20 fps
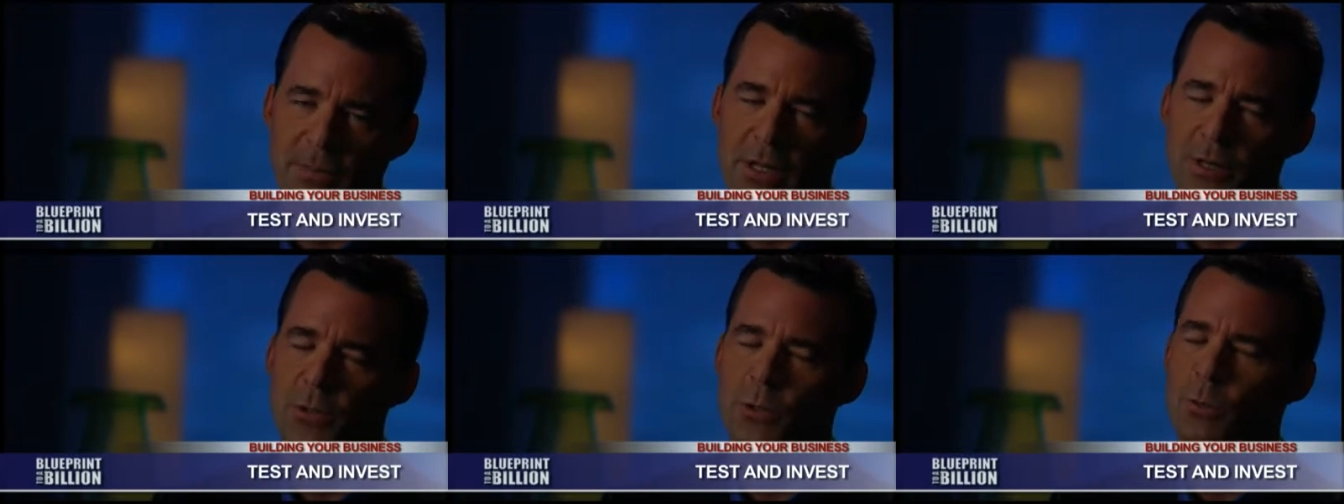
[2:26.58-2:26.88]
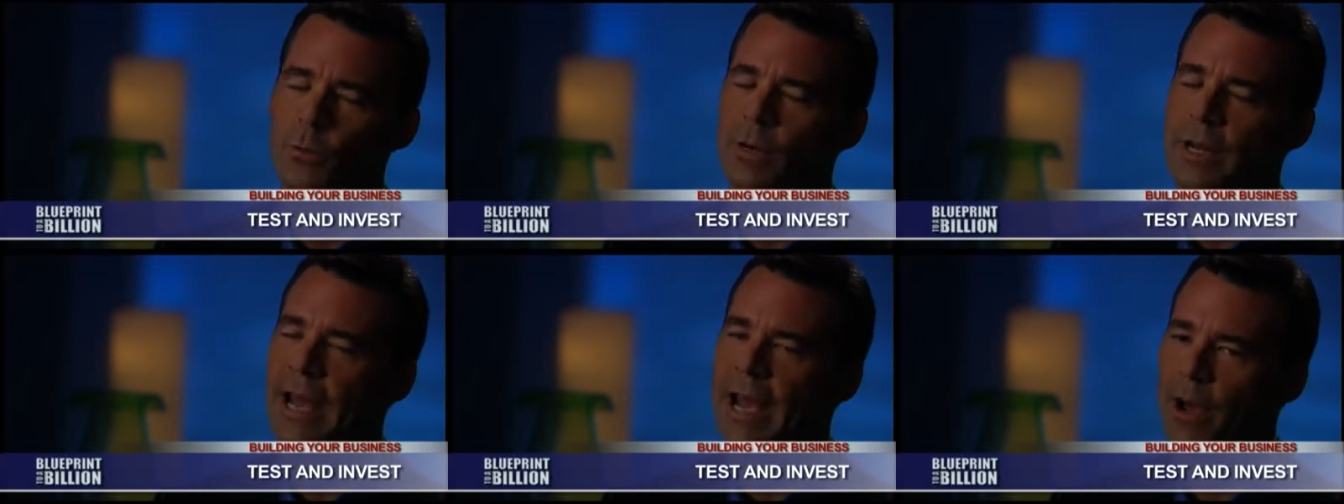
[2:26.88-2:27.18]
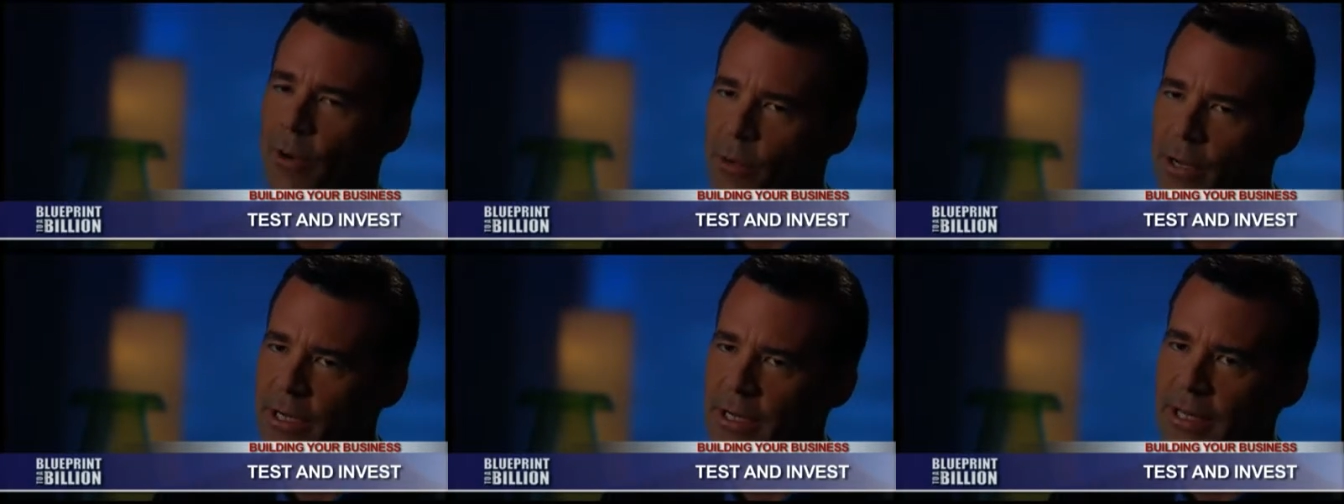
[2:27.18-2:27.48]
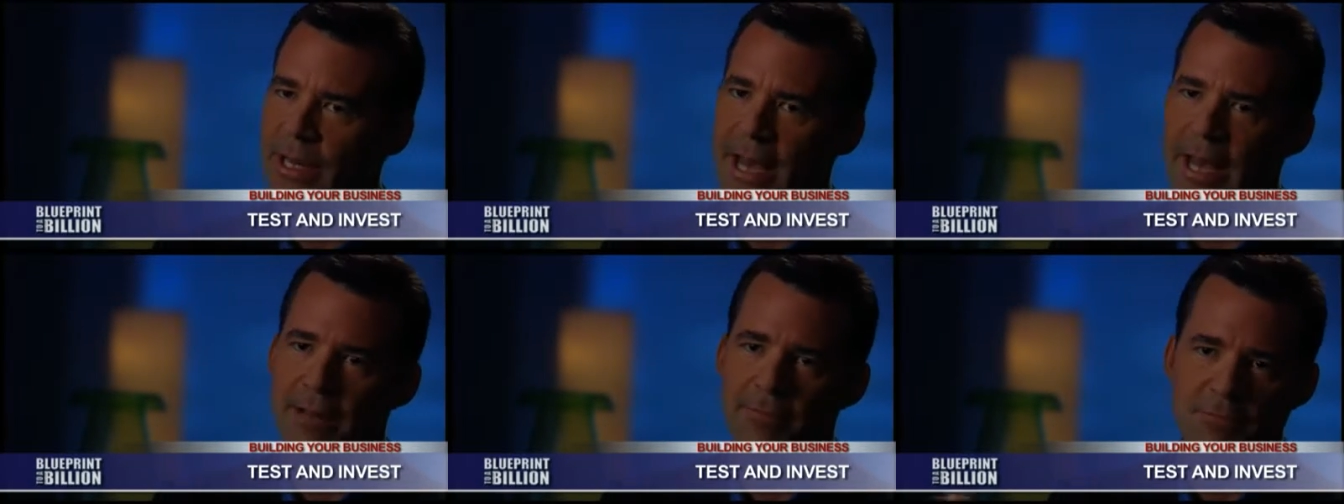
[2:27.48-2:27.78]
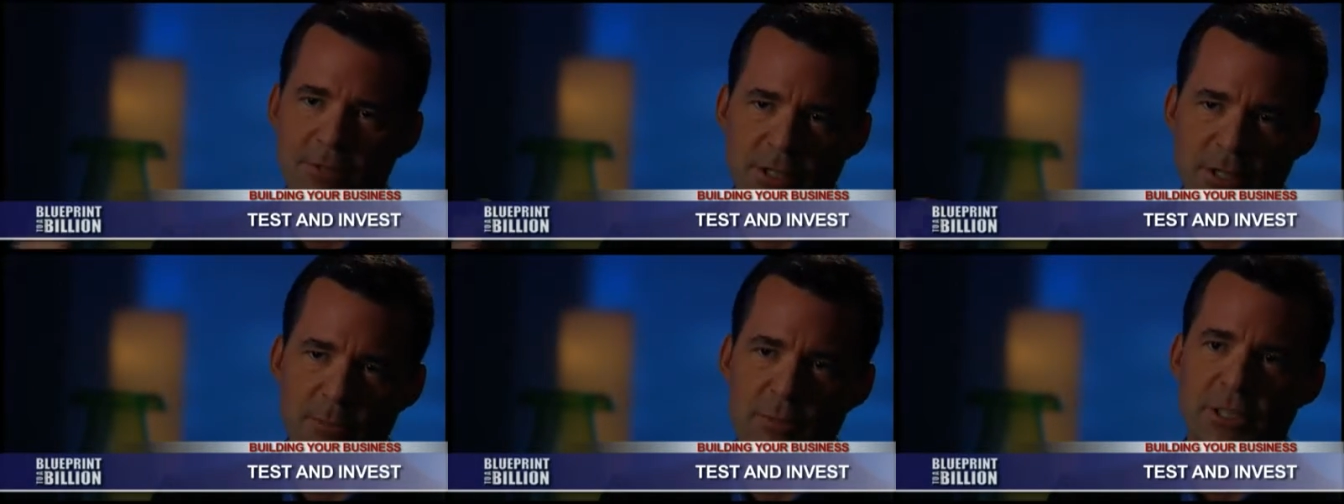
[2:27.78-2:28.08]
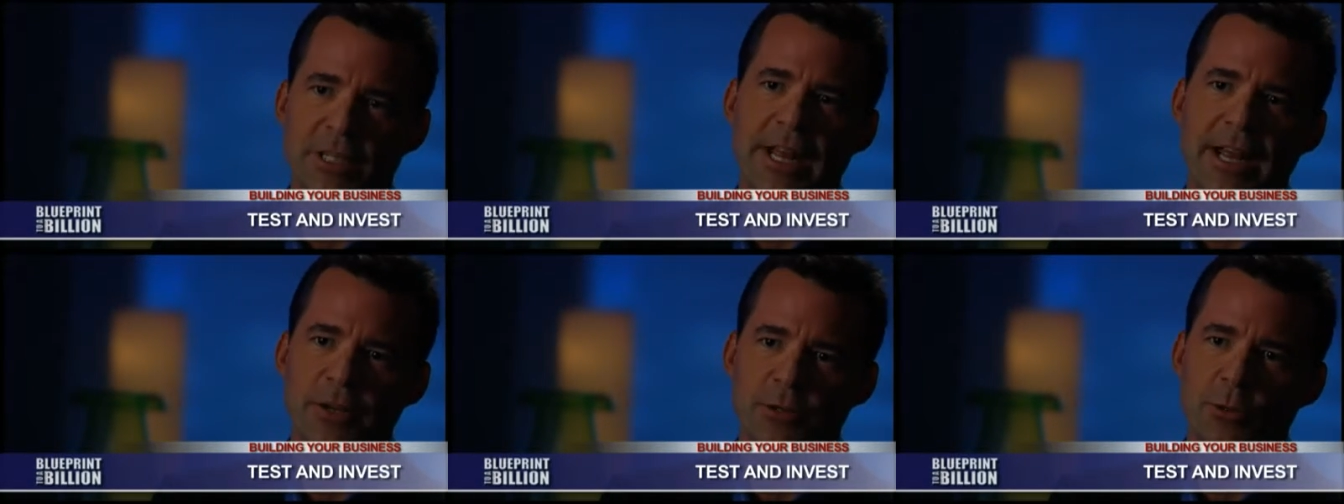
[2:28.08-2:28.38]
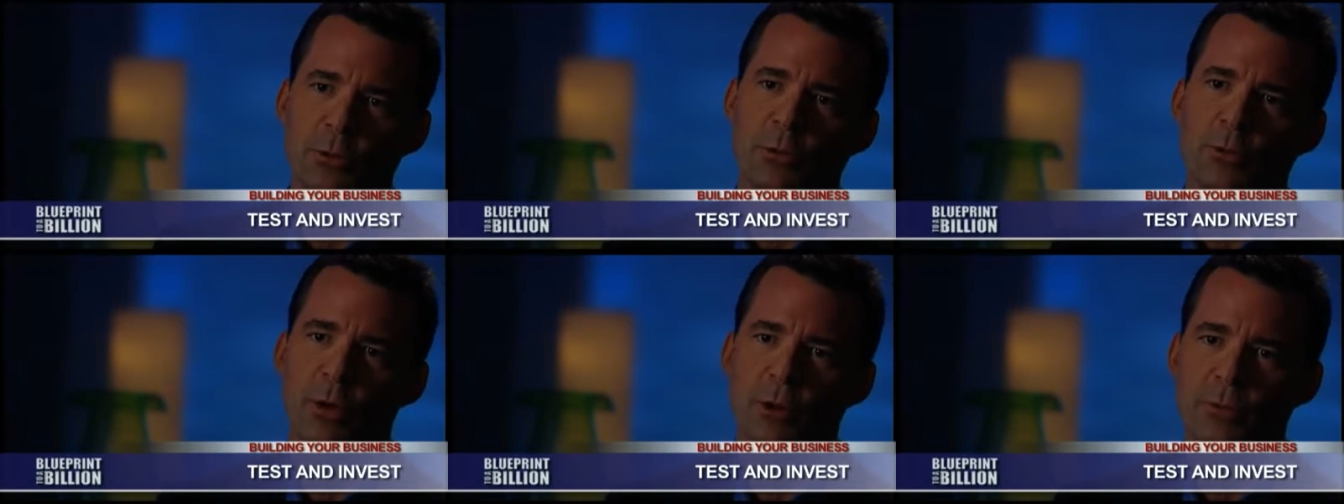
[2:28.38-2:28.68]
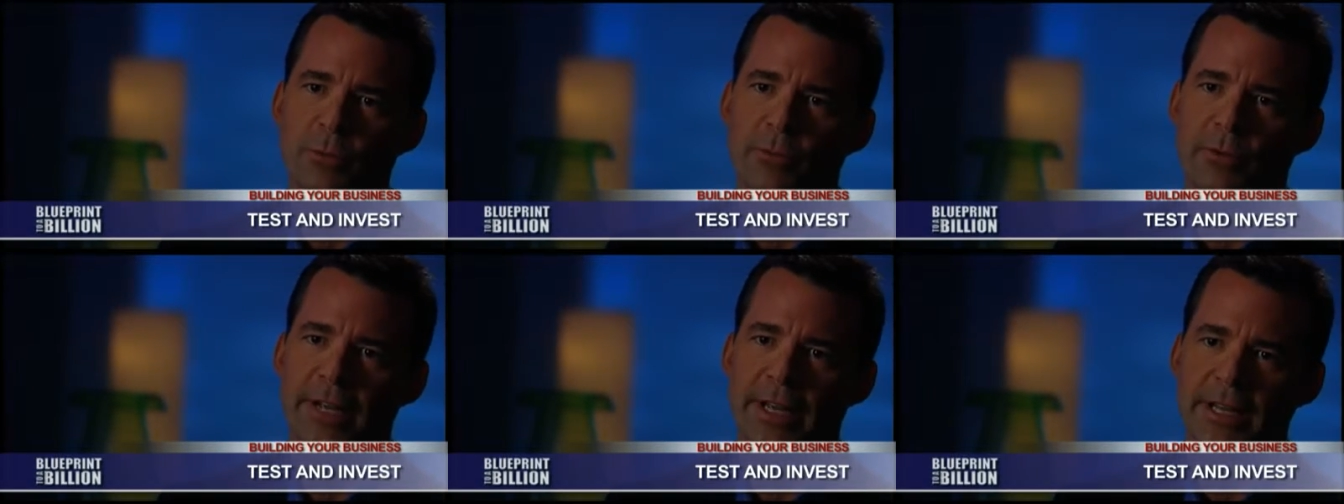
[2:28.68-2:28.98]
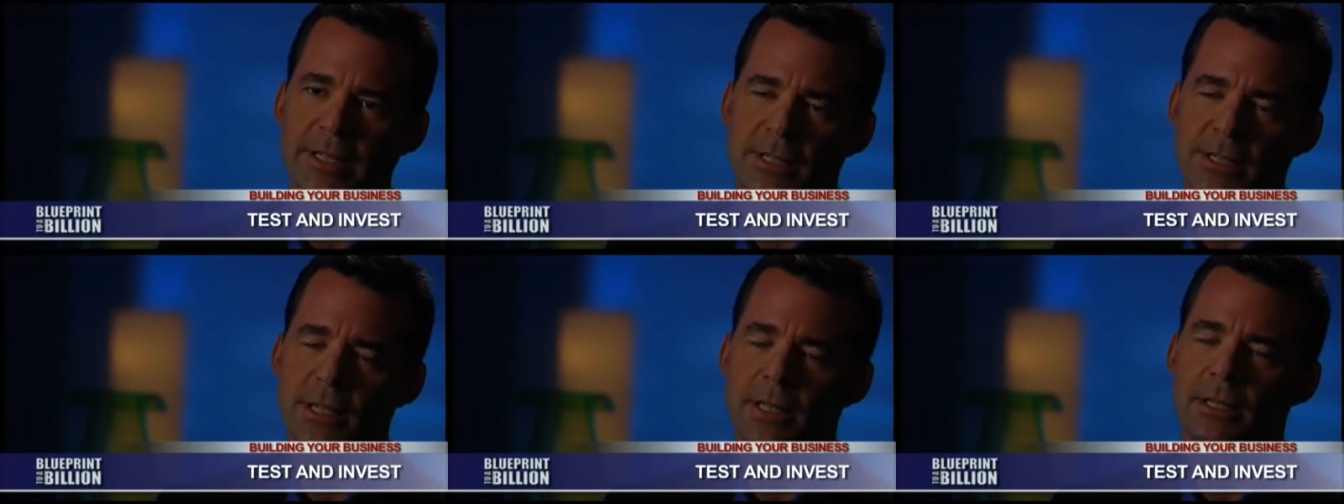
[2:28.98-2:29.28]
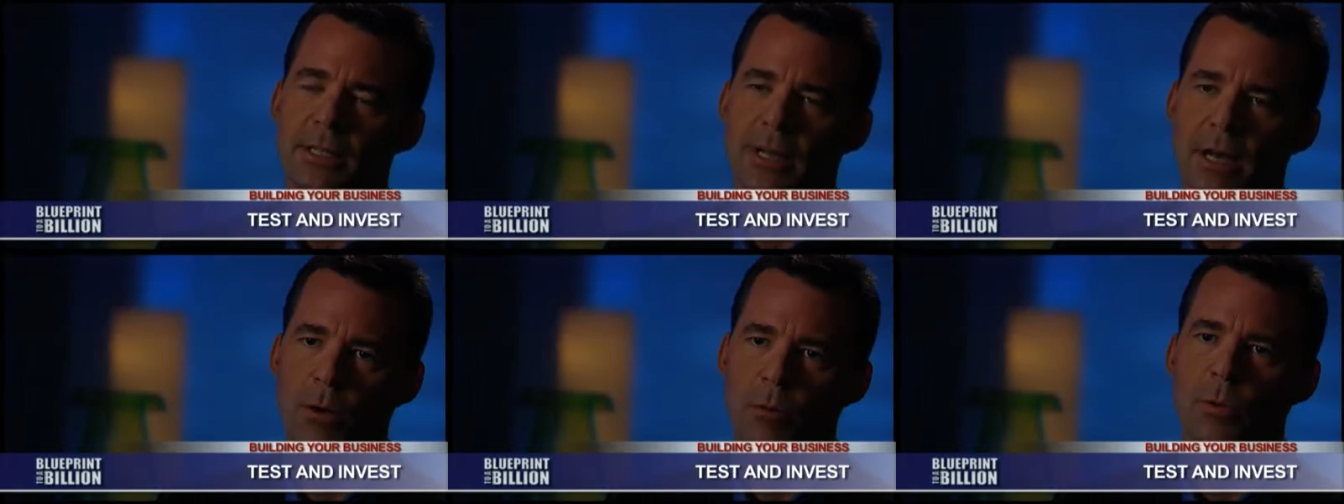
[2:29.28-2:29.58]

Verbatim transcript: So we're now into that substantial growth phase that uh,